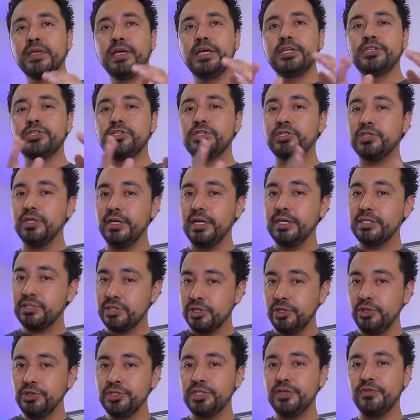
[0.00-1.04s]
ex
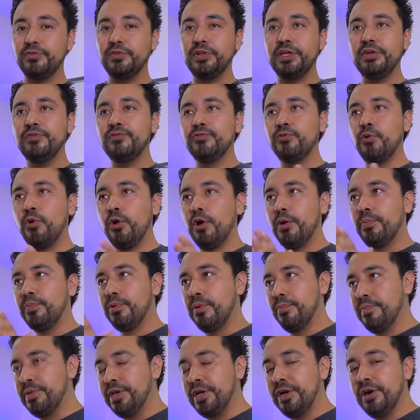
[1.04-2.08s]
exclusively for
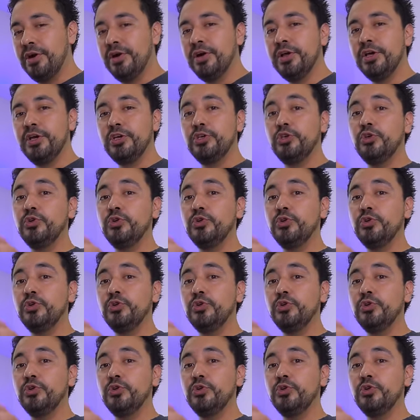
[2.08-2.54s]
Premiere